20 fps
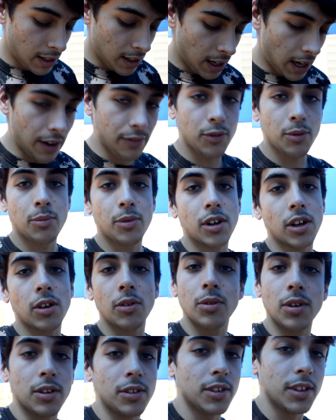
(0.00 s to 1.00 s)

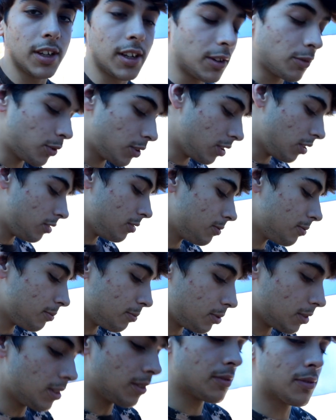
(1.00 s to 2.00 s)
aftermarket one, then I will.
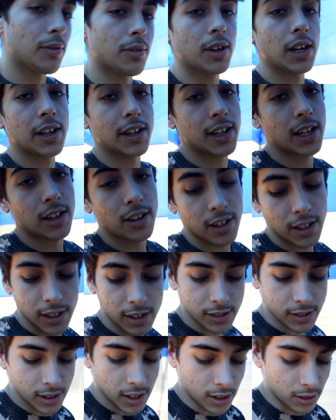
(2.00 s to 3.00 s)
But for right now, I
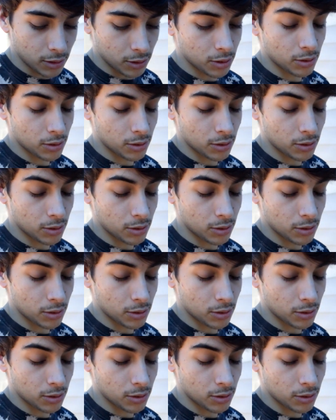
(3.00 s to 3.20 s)
guess that'll